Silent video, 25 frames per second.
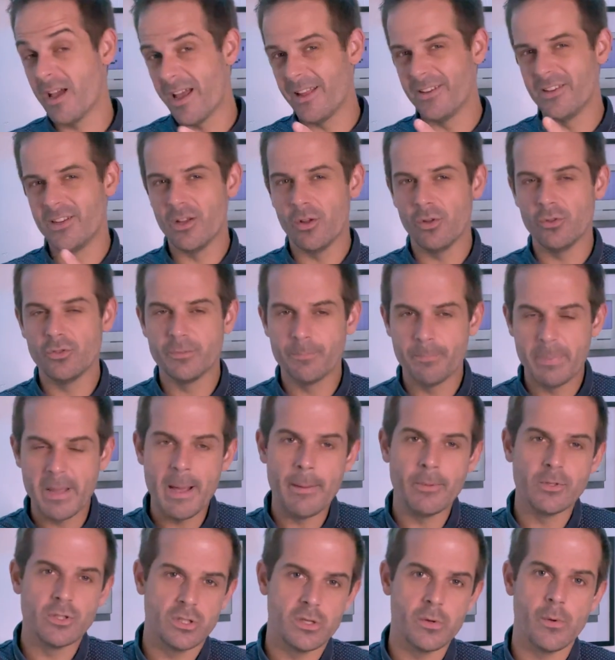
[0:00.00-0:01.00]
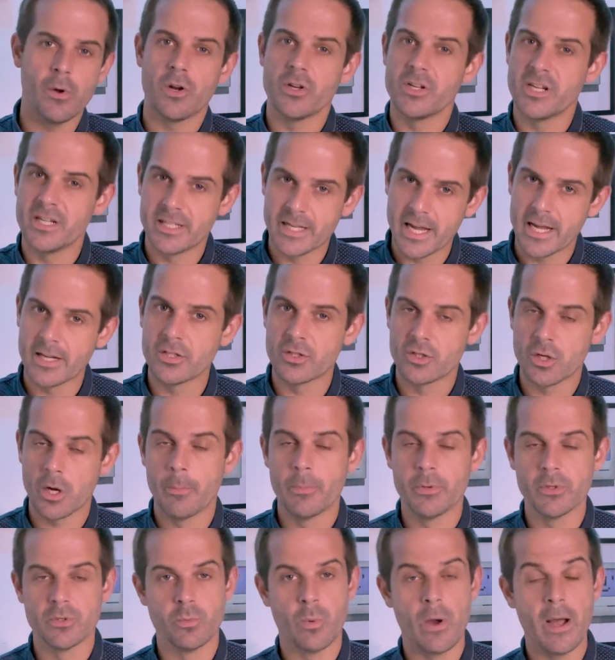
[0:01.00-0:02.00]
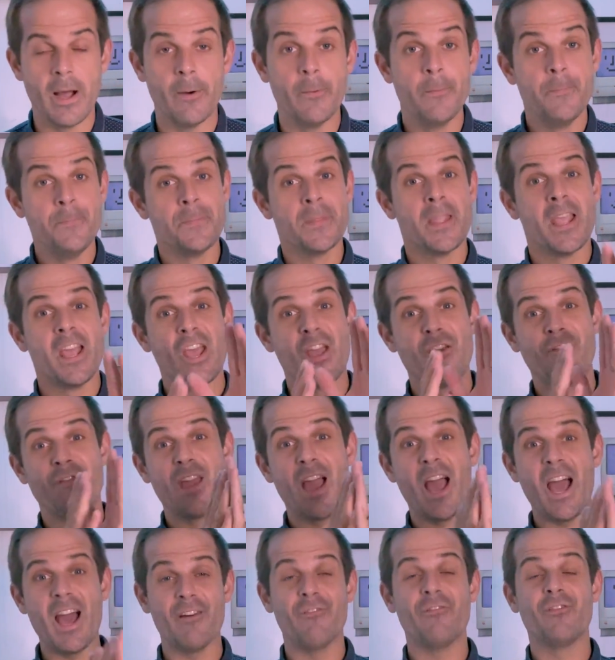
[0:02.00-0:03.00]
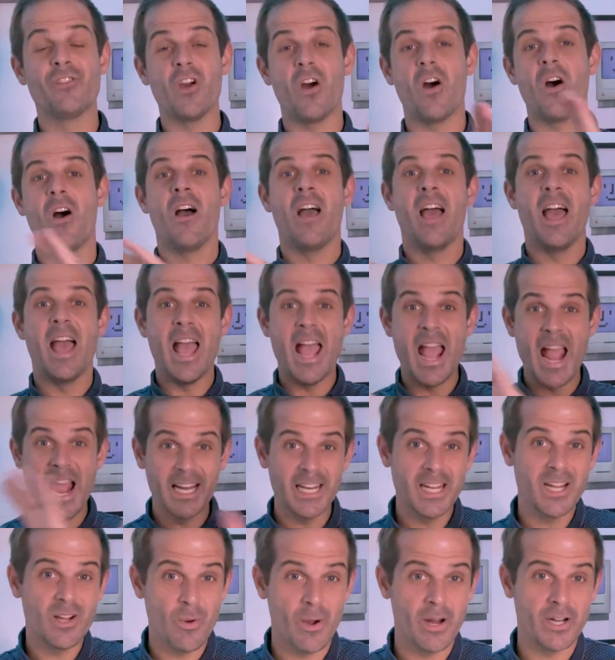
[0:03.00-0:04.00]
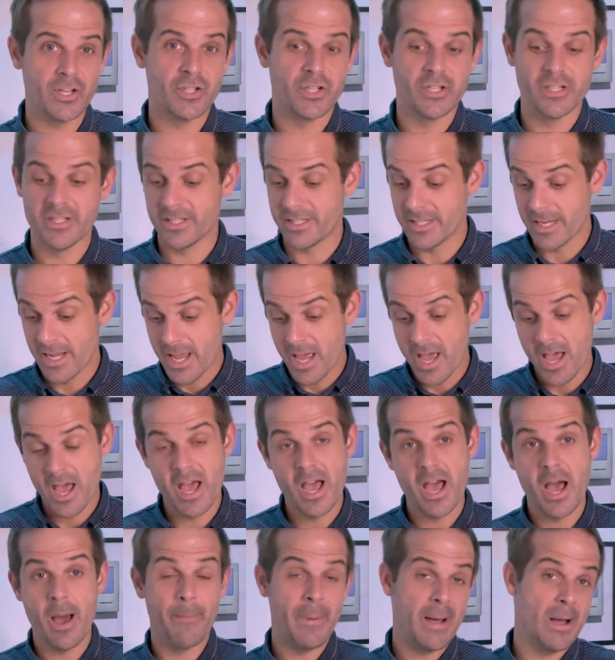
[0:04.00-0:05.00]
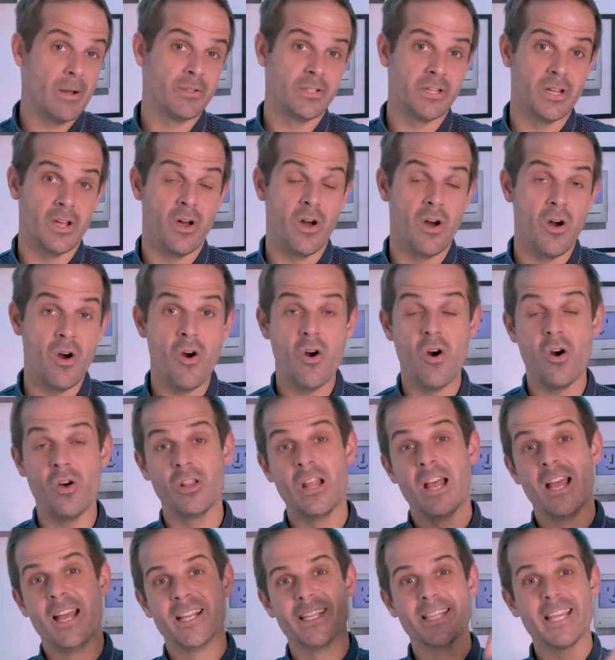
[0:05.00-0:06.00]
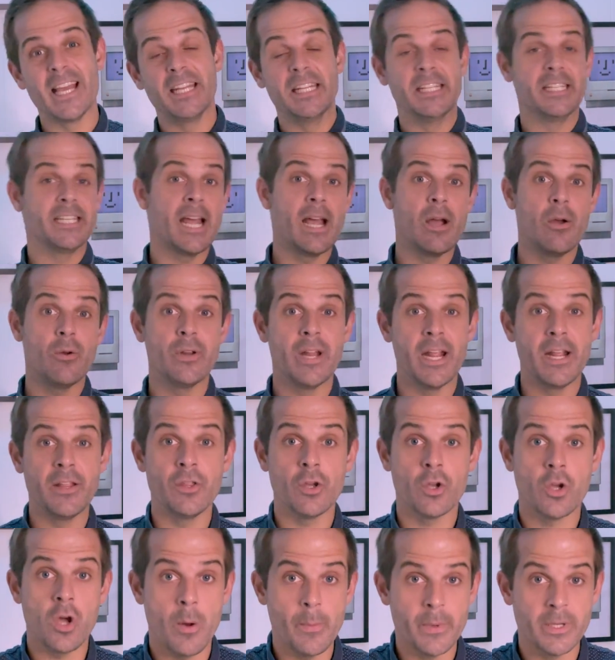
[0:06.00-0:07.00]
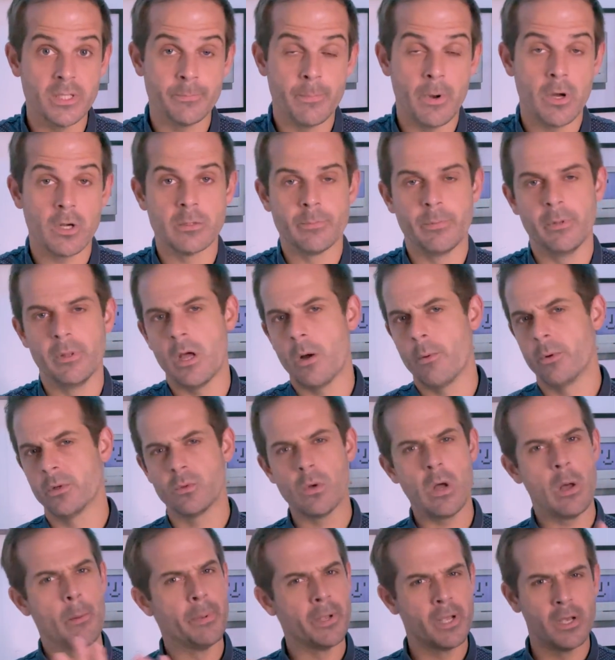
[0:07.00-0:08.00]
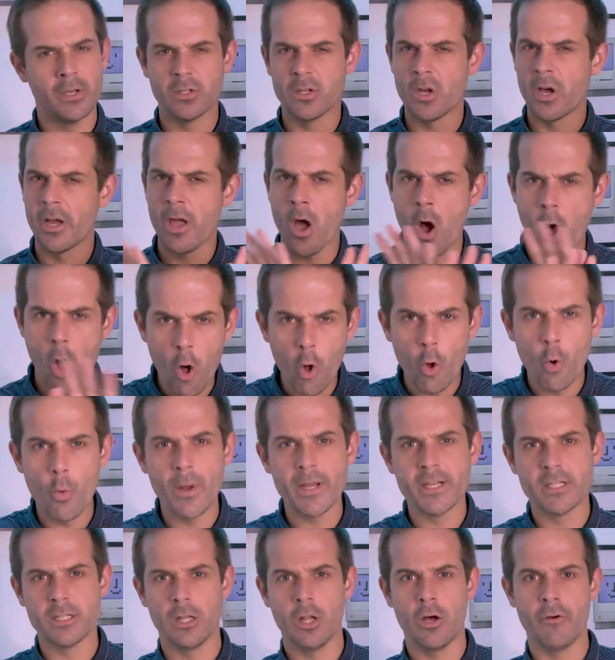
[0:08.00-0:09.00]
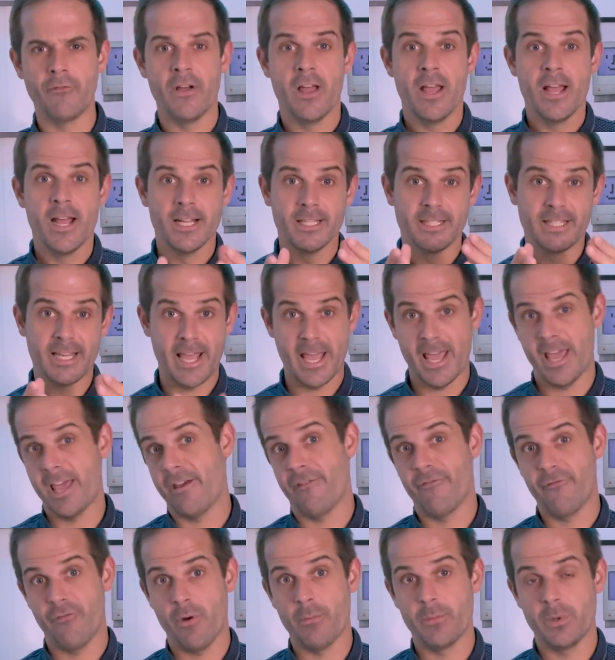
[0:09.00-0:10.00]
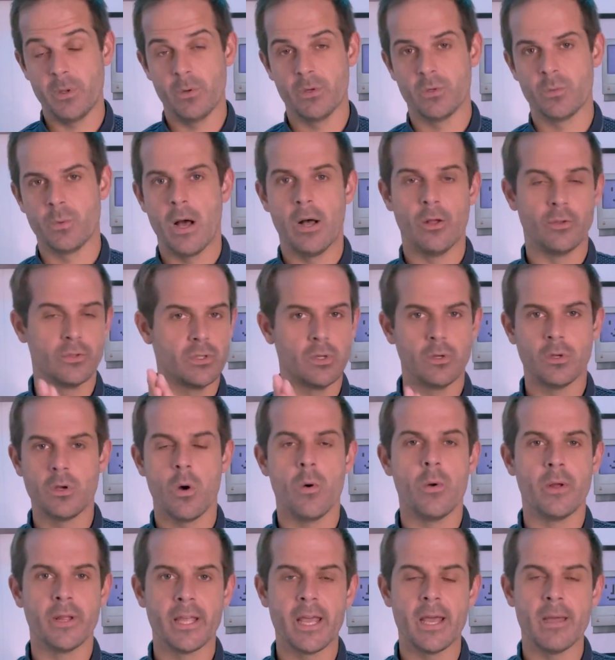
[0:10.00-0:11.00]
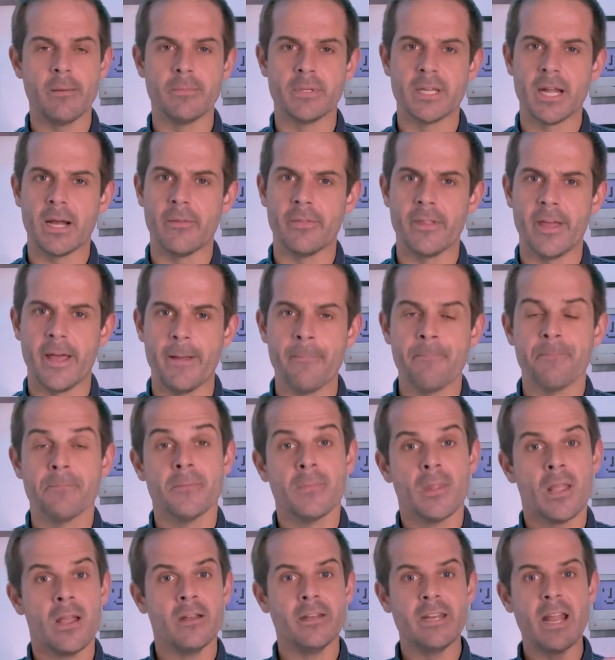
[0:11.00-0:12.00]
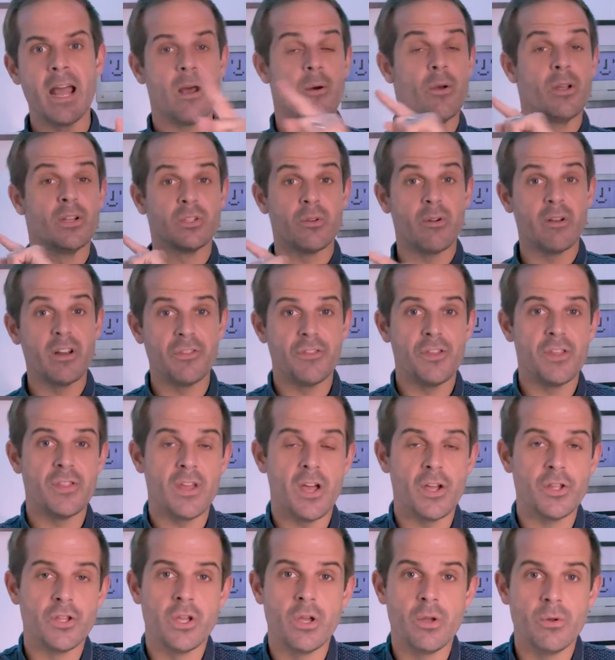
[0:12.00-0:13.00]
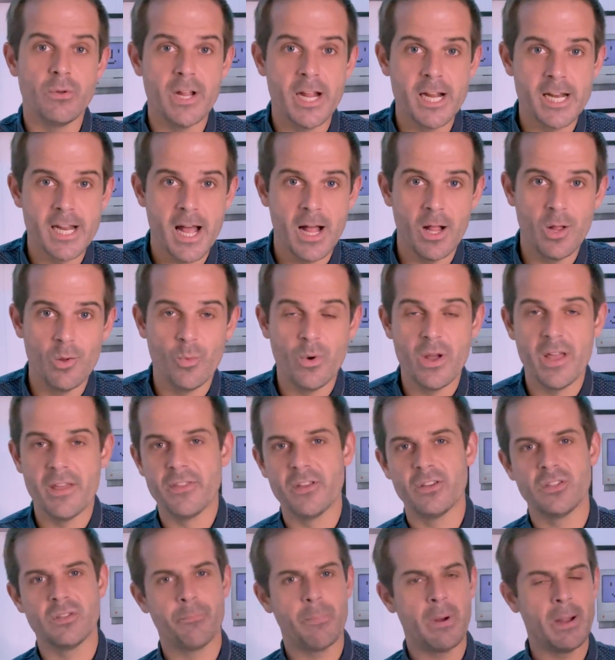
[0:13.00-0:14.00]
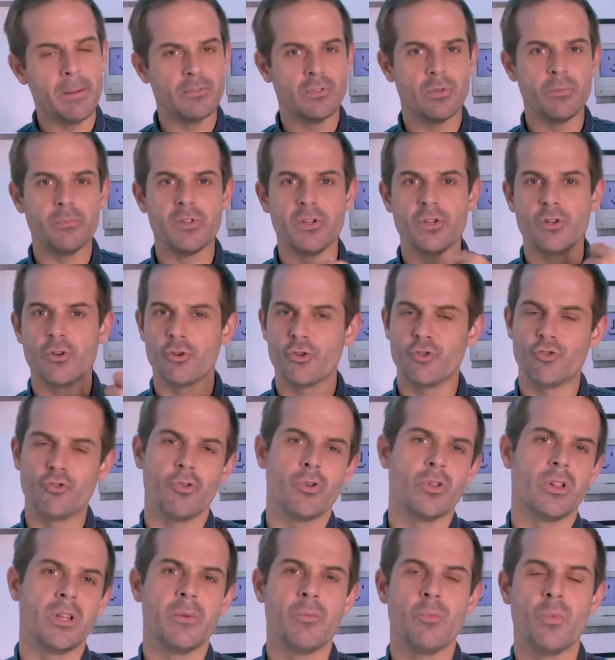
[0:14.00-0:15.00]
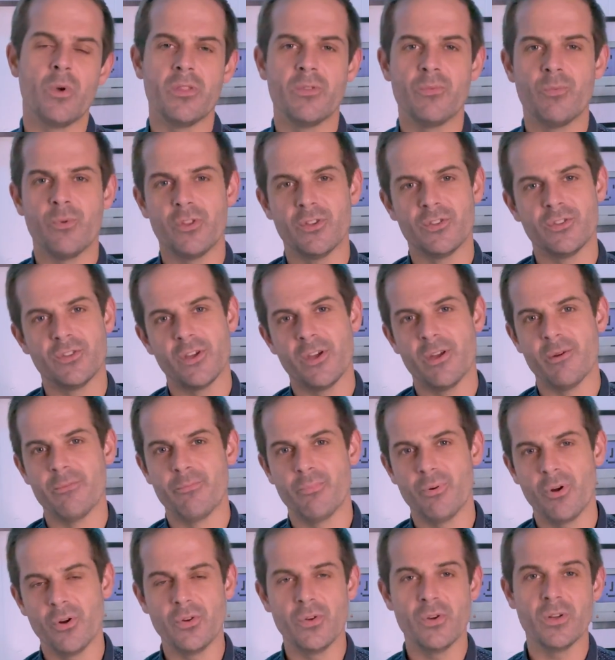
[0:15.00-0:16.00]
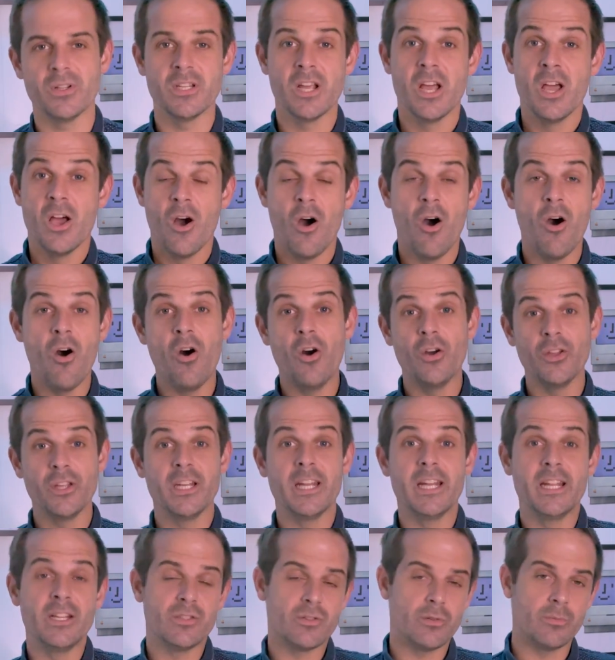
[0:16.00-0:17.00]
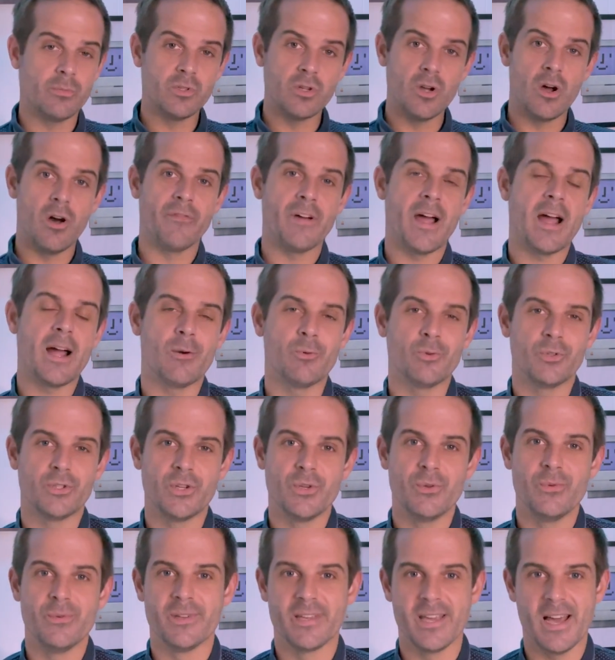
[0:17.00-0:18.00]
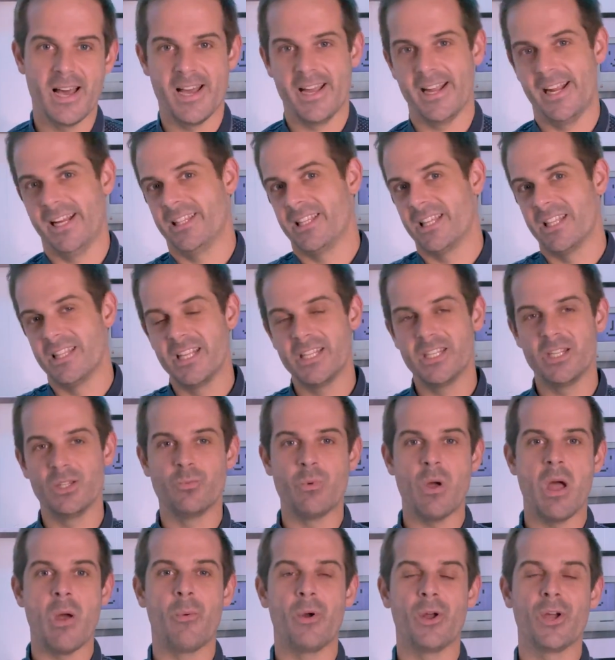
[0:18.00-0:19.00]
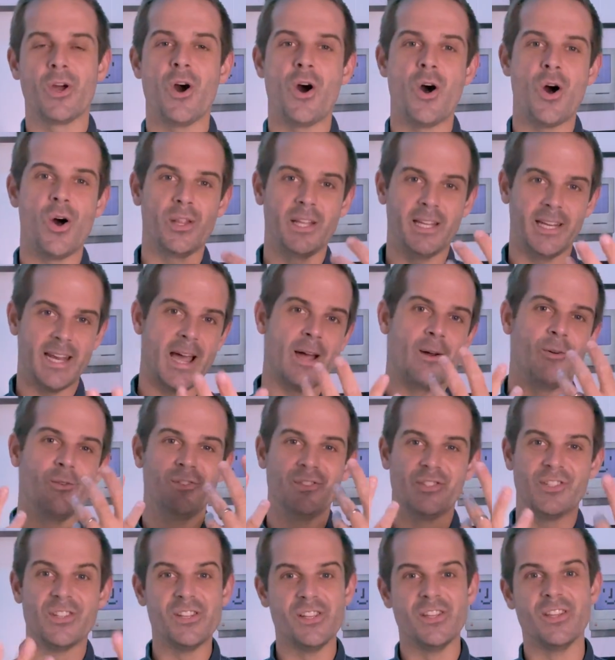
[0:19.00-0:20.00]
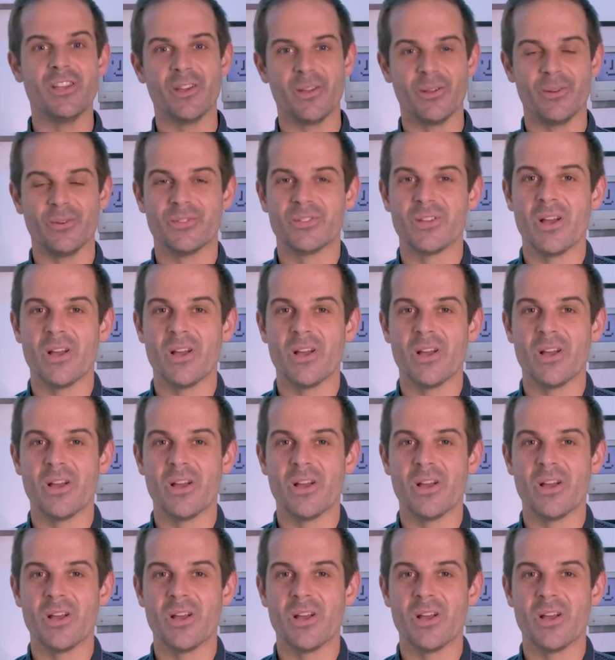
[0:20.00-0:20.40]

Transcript: And you'll be able to do it on your desktop as well. If you have got any questions about it at all, get it down in the comments box below as well, because I always love to hear from you as well. So go and get them down there. Now, is there anything that you need help with? Is it perhaps something you're struggling with a certain product, or you need some sort of how-to guide? Then this is where we're calling out to you.